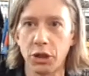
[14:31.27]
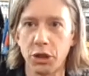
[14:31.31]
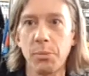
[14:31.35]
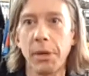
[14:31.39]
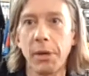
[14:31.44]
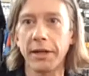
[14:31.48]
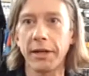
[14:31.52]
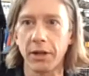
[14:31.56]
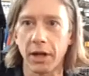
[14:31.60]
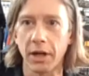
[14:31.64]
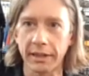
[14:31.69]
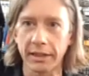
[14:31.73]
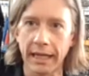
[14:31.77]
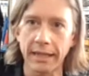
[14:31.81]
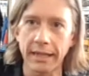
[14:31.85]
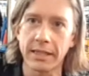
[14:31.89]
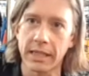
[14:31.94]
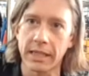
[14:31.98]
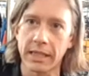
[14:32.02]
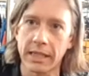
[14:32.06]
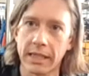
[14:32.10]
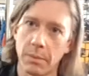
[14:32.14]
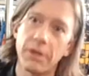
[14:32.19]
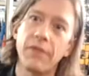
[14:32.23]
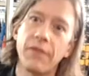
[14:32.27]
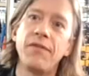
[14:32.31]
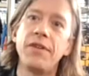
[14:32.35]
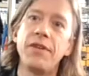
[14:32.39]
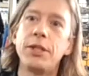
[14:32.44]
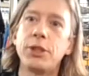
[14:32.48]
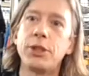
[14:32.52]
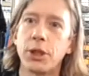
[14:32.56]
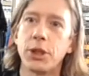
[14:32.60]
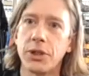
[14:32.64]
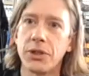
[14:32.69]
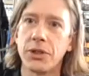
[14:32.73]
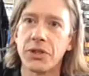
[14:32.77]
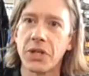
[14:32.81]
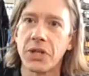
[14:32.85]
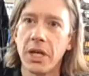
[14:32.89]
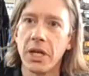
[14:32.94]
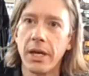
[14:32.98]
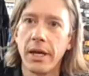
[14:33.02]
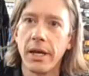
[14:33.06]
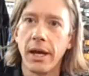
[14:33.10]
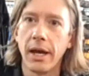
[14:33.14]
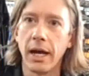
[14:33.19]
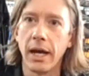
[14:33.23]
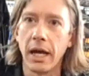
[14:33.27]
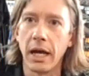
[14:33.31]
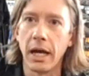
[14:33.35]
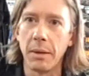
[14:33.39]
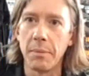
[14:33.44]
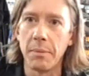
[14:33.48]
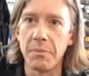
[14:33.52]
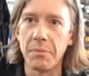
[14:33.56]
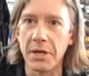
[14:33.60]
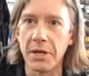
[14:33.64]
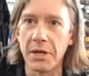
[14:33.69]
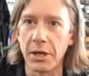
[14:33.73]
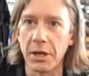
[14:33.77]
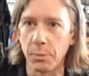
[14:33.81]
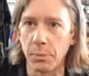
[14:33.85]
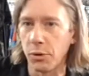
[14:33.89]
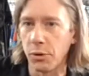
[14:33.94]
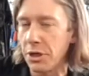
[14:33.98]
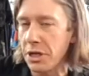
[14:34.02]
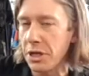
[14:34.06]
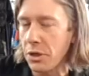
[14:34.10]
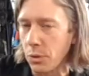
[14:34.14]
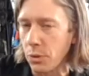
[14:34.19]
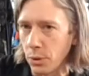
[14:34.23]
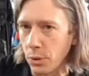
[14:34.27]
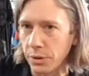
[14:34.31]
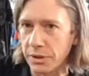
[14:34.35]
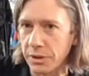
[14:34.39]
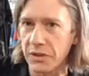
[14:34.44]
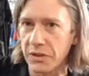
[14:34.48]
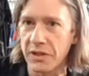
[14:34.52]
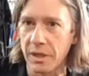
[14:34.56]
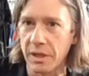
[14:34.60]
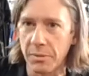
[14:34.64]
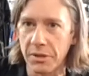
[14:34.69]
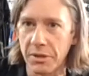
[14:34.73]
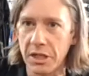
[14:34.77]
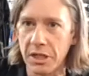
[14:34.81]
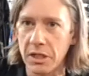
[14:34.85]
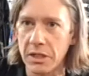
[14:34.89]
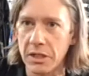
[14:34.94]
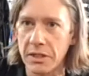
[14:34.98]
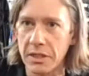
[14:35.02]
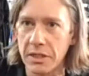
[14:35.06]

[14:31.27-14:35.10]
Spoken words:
You might not get some of the features that are pretty cool to some of these